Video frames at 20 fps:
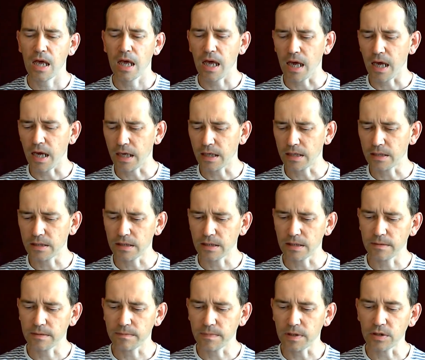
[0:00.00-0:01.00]
and
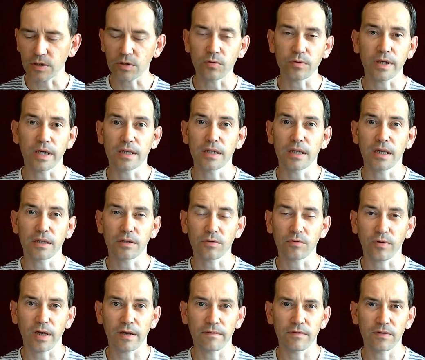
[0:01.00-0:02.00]
it's a good idea to
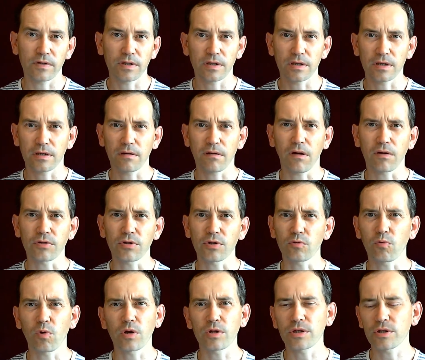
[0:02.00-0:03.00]
have it on your
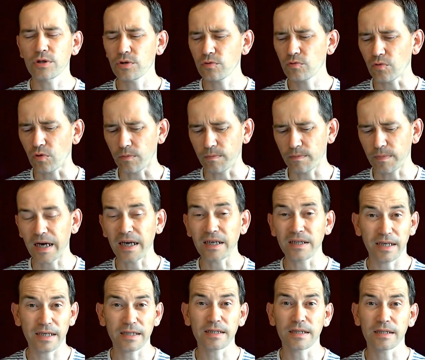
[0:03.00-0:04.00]
wall in your room. I
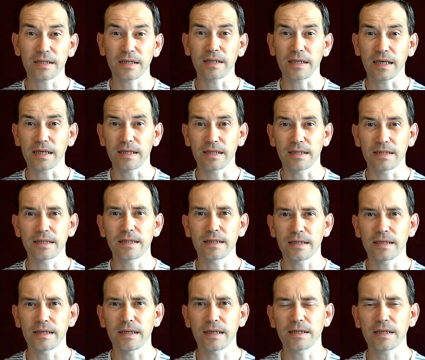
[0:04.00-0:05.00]
tested it, and it
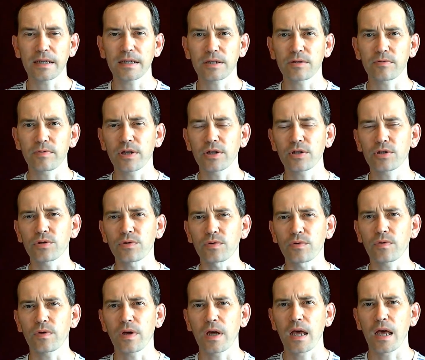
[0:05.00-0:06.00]
is really
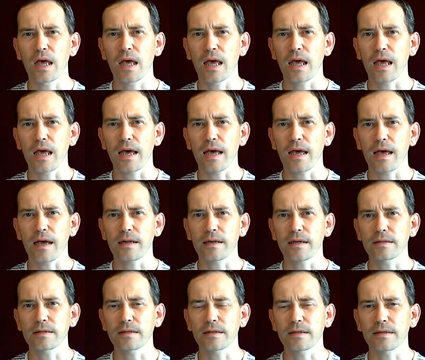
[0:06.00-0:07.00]
true, and
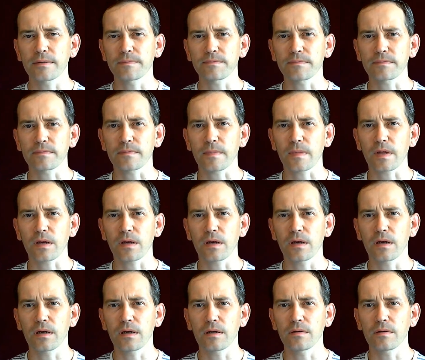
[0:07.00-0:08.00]
that
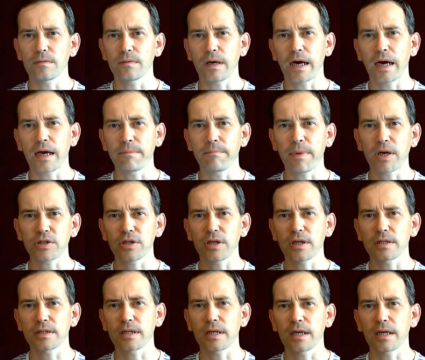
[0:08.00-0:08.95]
I measured